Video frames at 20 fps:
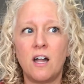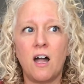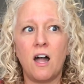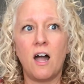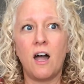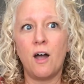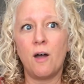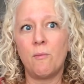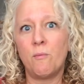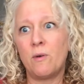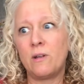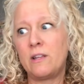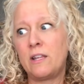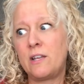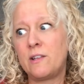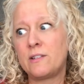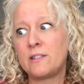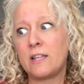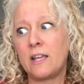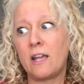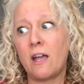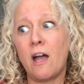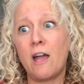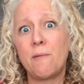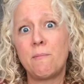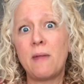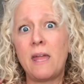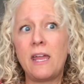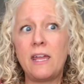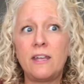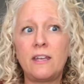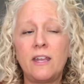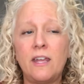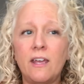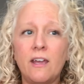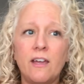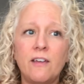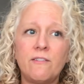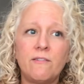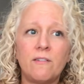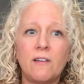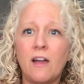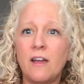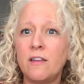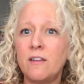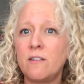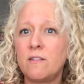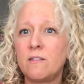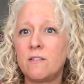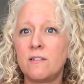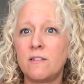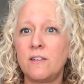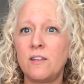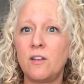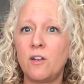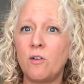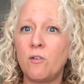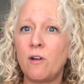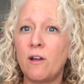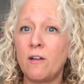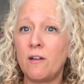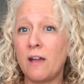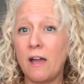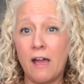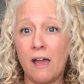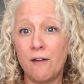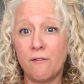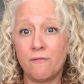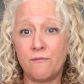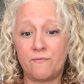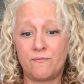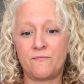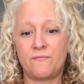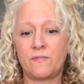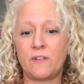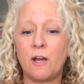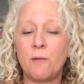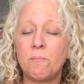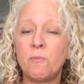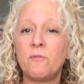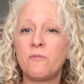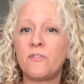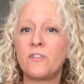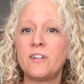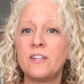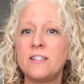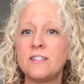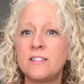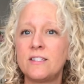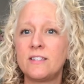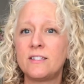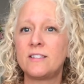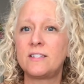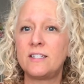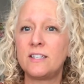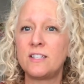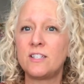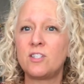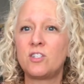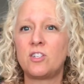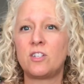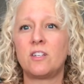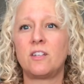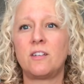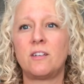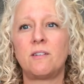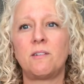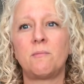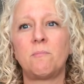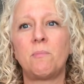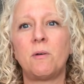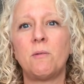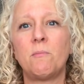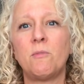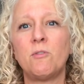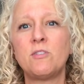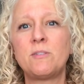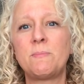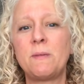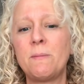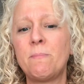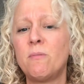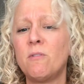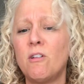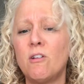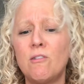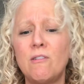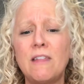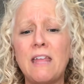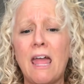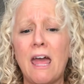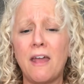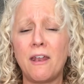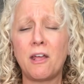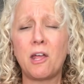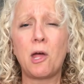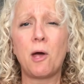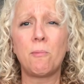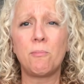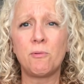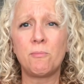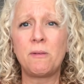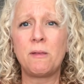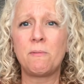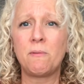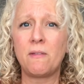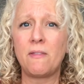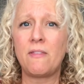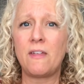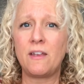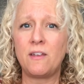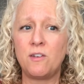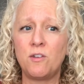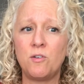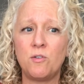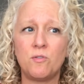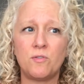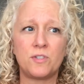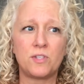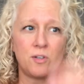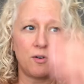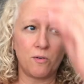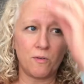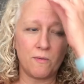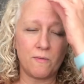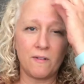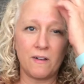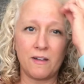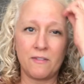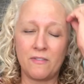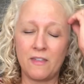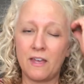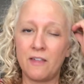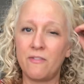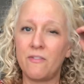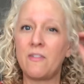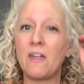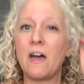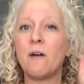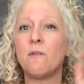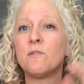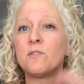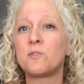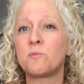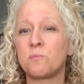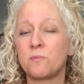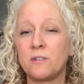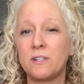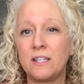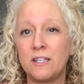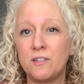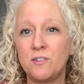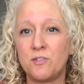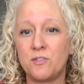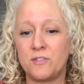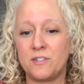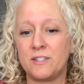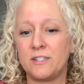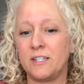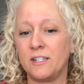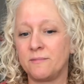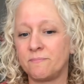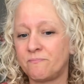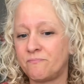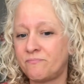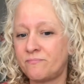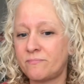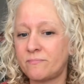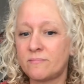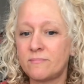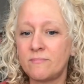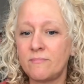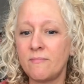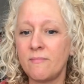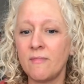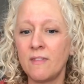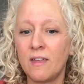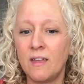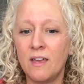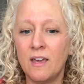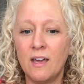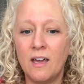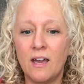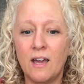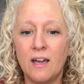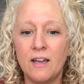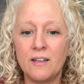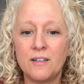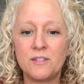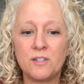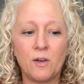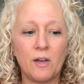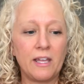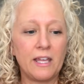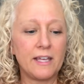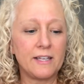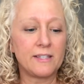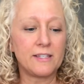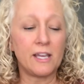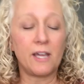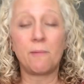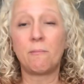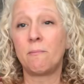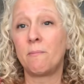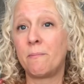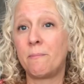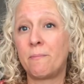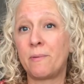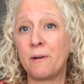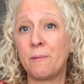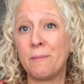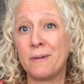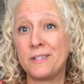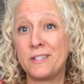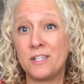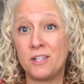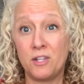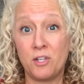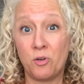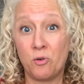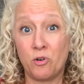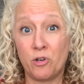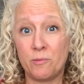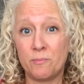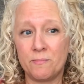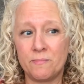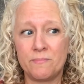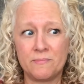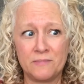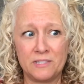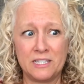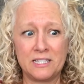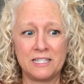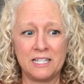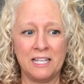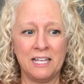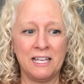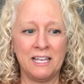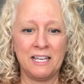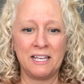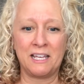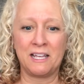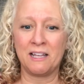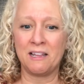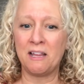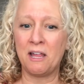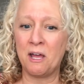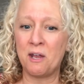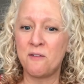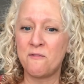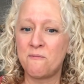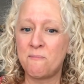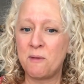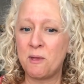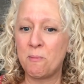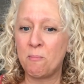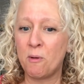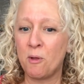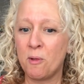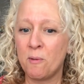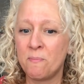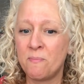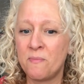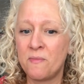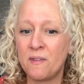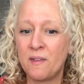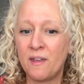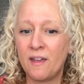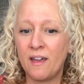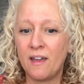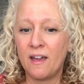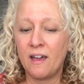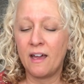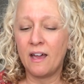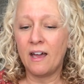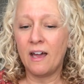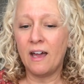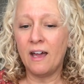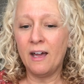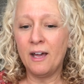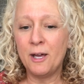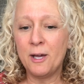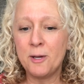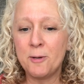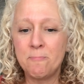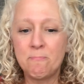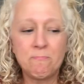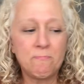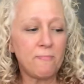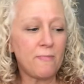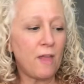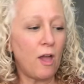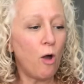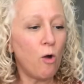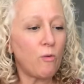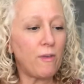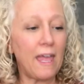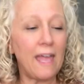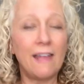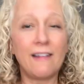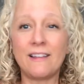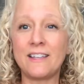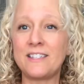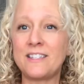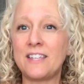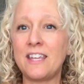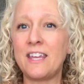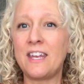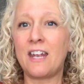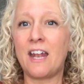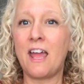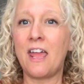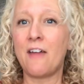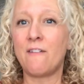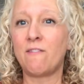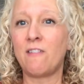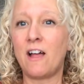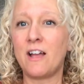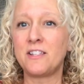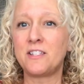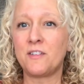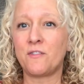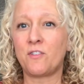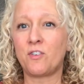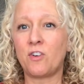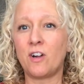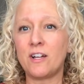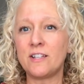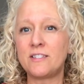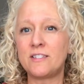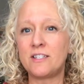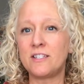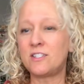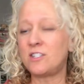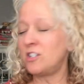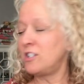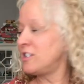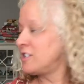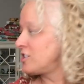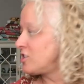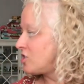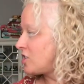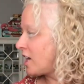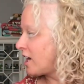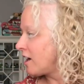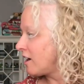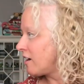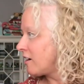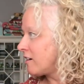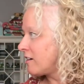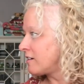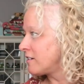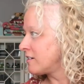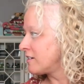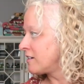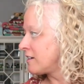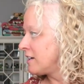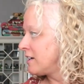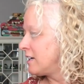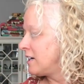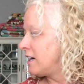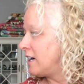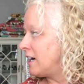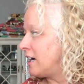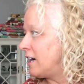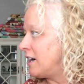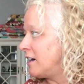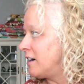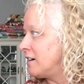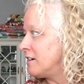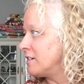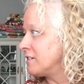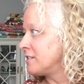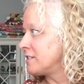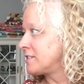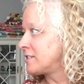um, one lady's like, I'm 80. I, I, you know, have a couple friends that stitch. And, but most people only had a couple people that they knew. So th that was really interesting. So I guess I'm pretty much in the norm, just like a lot of people. Um, okay, let's get in. I have lots of cross stitching to share, uh,